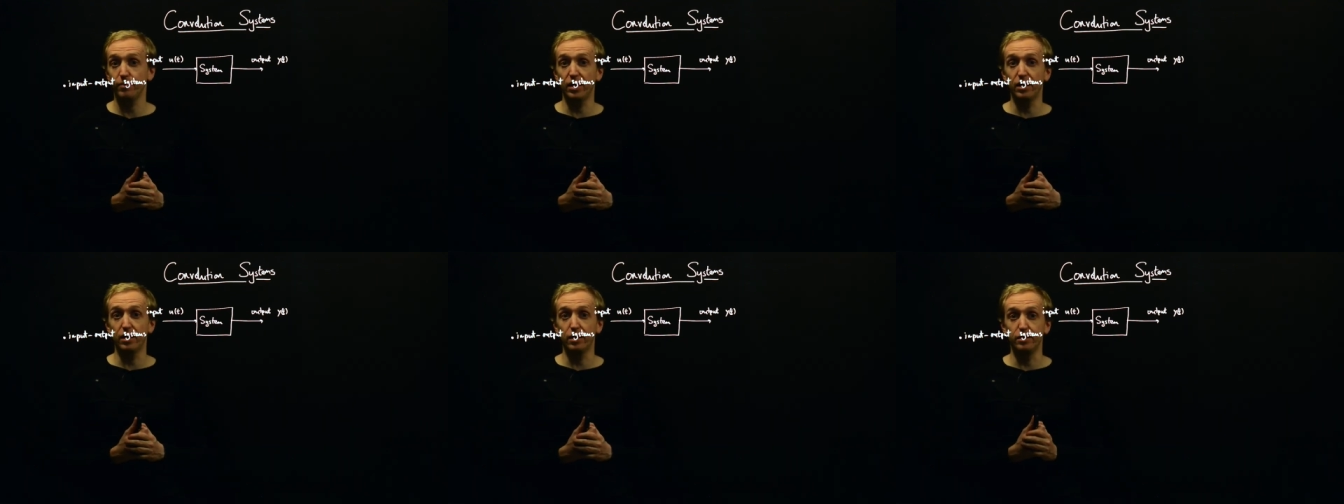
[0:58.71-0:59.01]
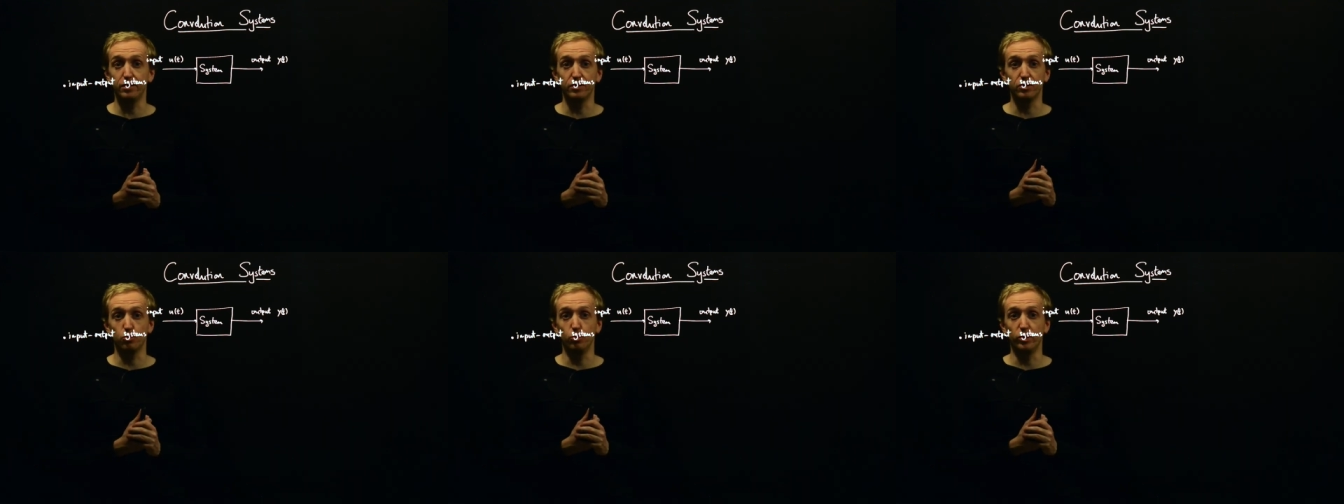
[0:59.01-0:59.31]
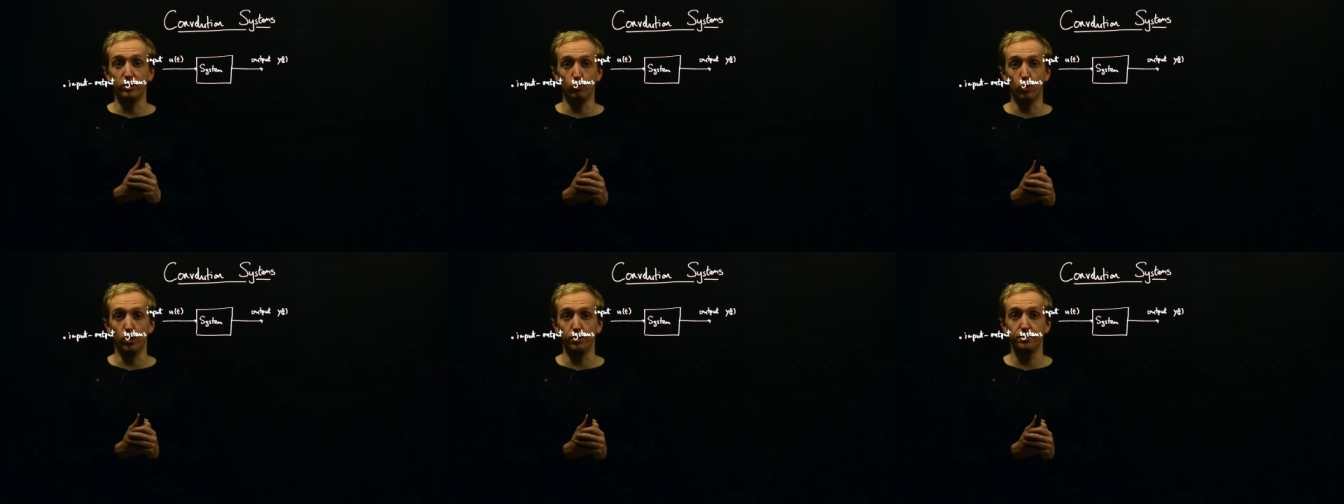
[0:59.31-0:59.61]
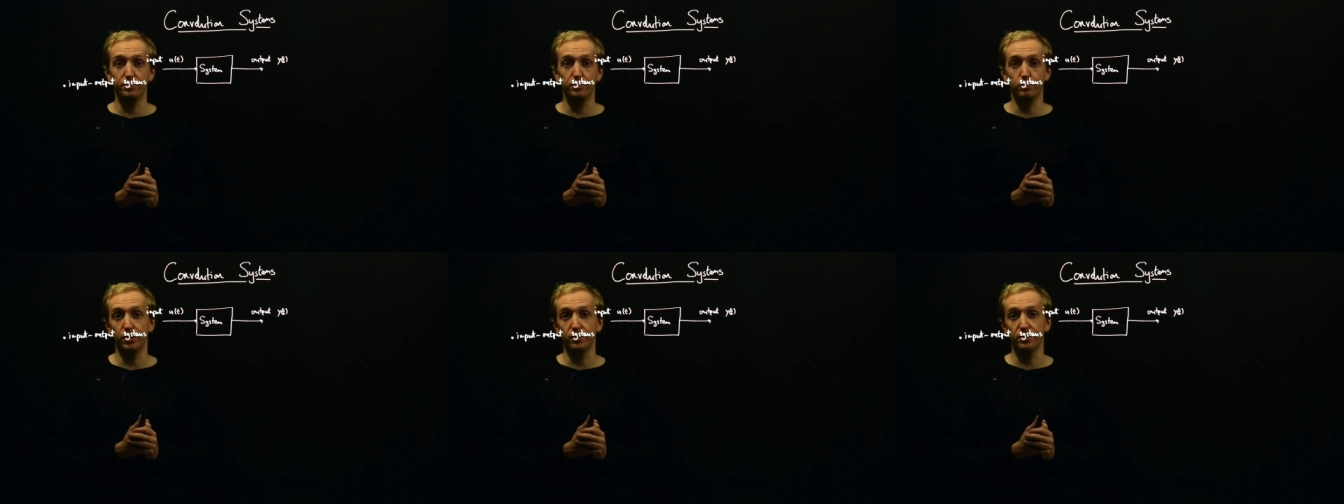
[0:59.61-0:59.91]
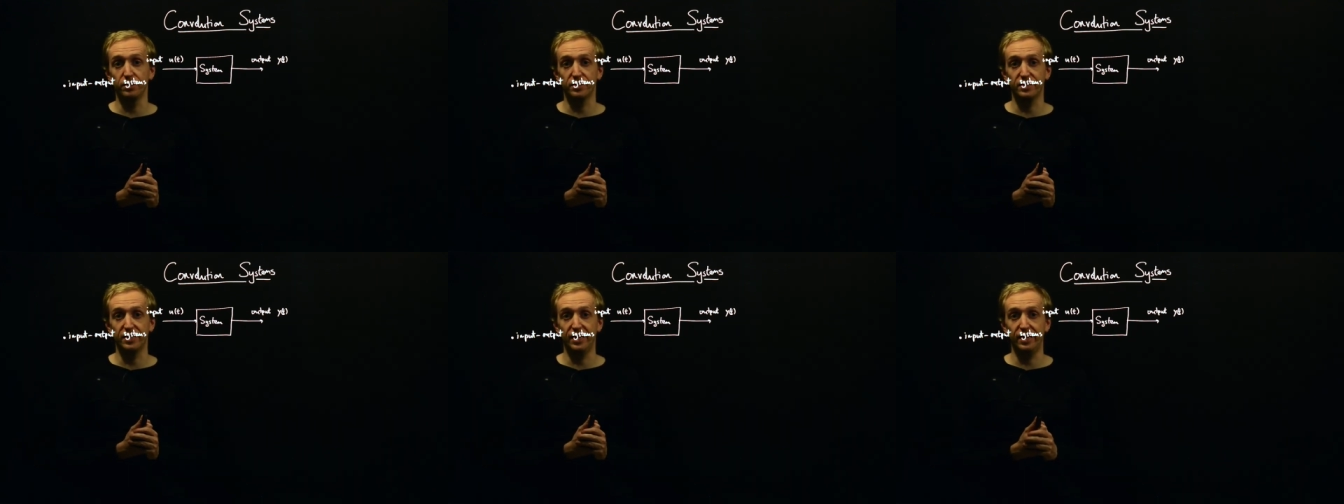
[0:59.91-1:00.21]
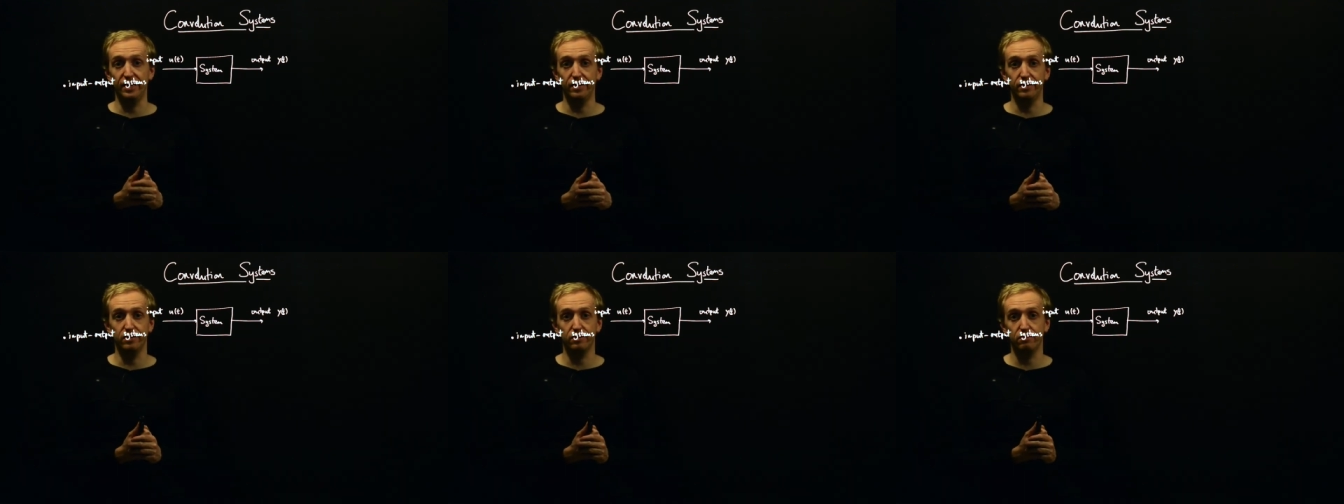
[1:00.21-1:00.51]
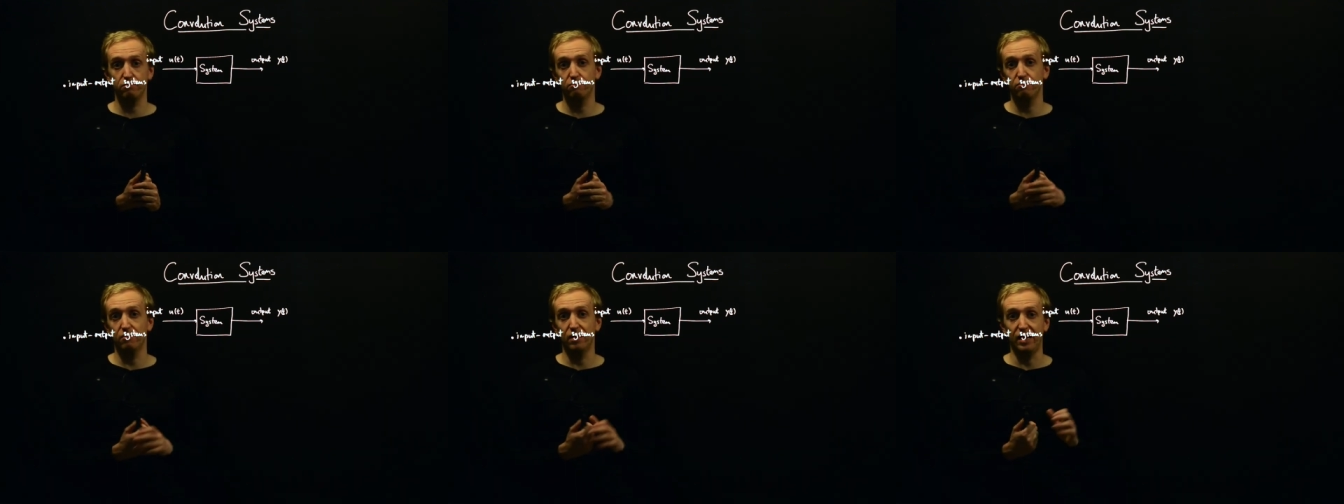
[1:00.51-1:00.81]
and we want to
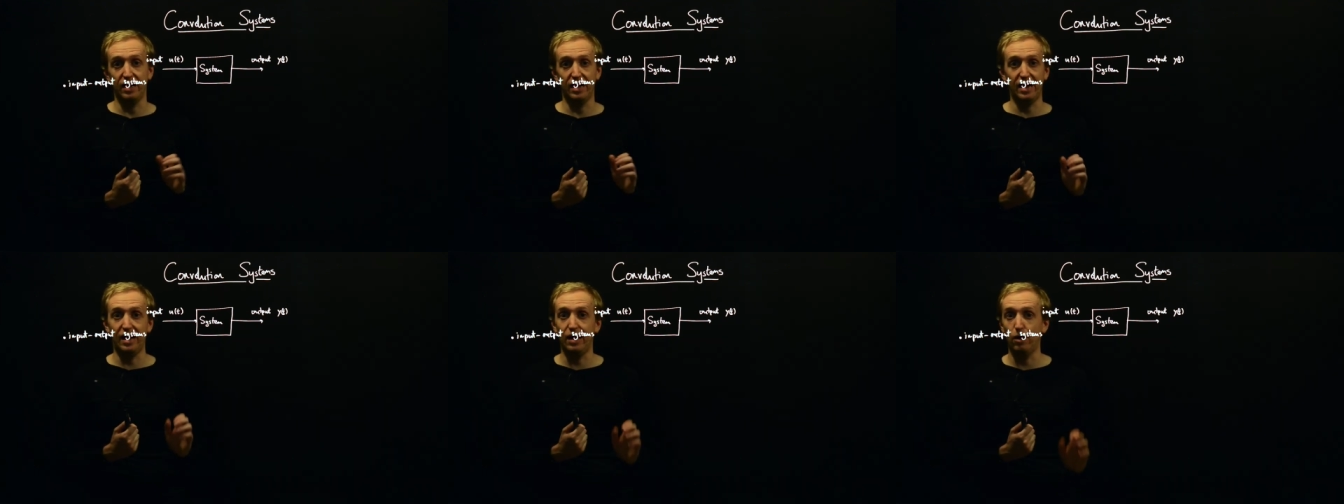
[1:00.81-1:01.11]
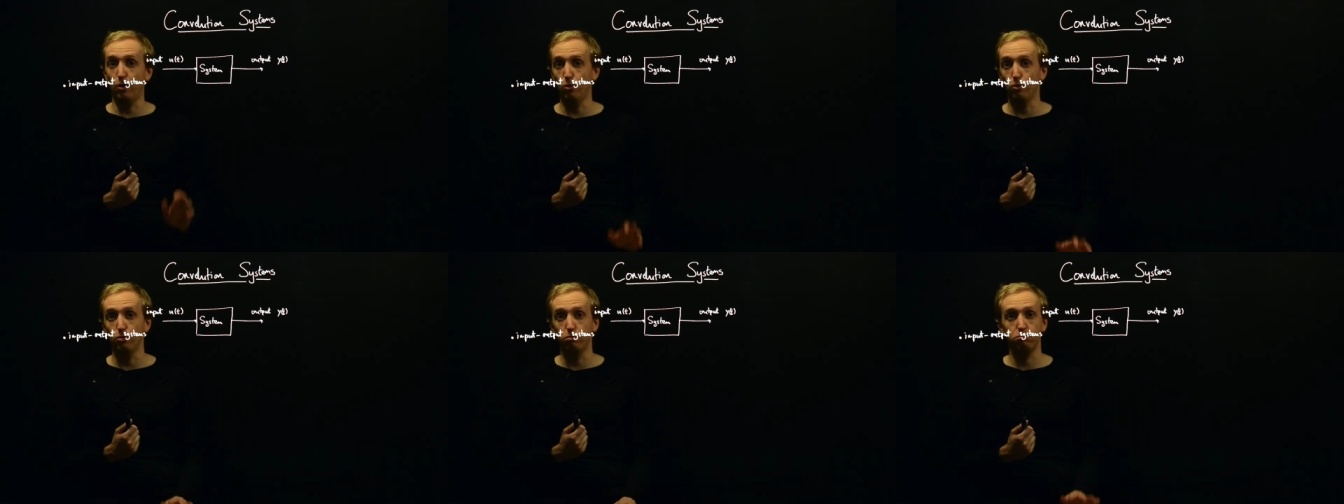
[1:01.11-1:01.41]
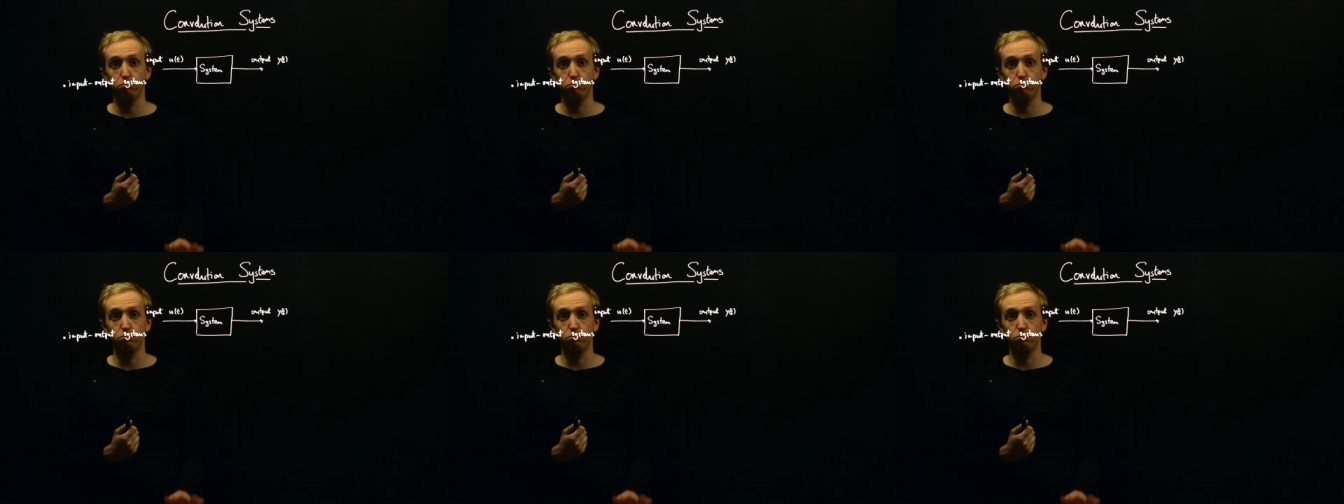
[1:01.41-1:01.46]
understand how